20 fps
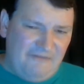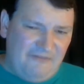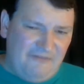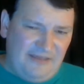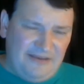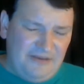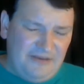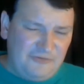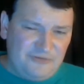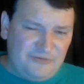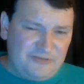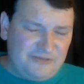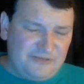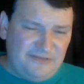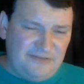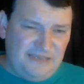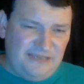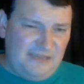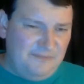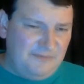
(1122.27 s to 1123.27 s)
that interest in the
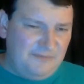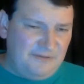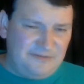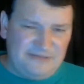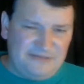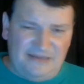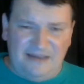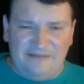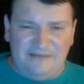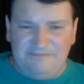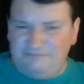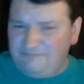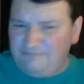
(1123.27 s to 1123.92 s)
game can say, yeah,